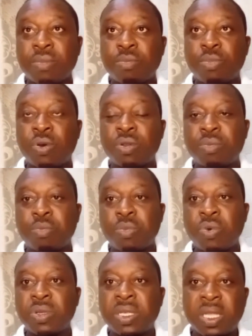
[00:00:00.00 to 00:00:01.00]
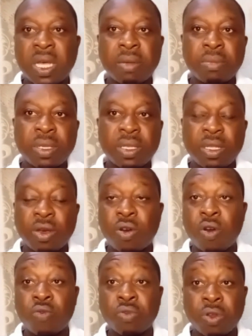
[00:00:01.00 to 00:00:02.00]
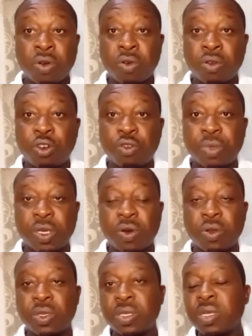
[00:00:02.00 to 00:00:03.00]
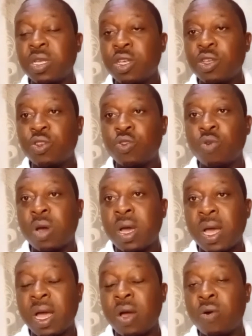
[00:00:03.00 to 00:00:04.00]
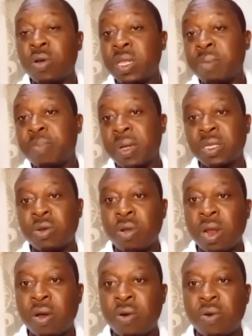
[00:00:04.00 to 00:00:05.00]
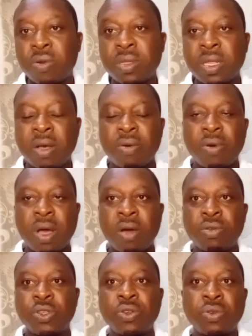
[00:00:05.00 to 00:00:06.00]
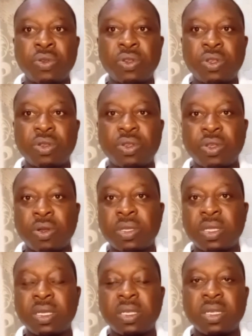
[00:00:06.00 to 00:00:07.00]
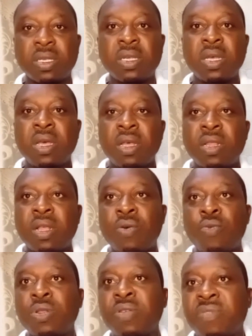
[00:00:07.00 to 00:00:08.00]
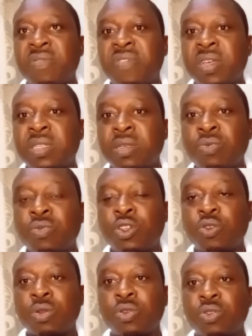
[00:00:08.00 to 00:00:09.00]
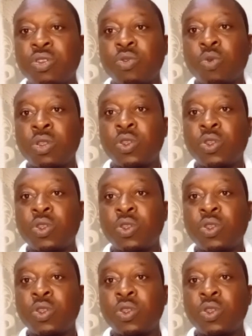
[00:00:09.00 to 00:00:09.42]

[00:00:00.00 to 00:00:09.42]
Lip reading: But most times the call will not go through because you are on a particular call. Now, how do you sort these things? Now, one of the first things which you want to do, you